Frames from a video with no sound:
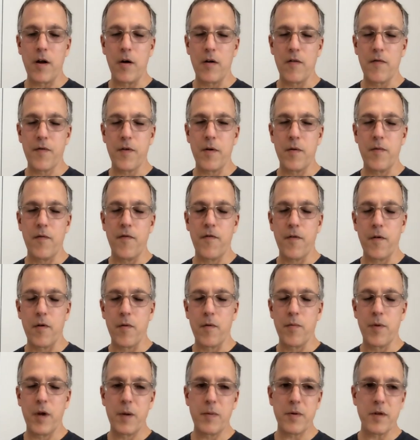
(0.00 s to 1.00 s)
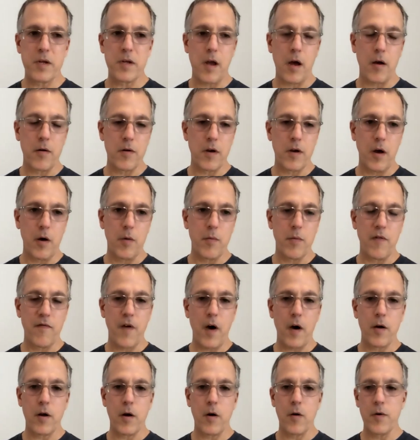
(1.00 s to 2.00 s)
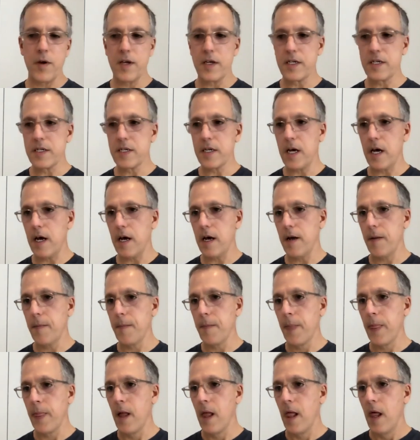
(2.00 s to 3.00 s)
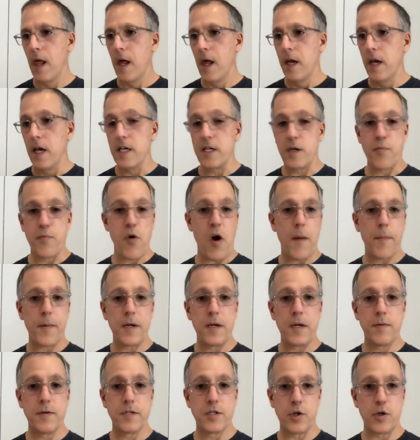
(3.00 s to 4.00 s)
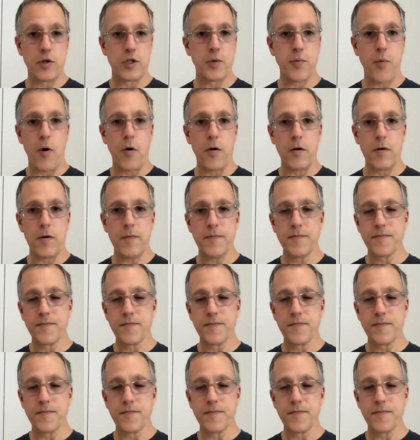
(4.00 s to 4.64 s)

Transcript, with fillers: and for people that don't know, Movoto is a property search portal.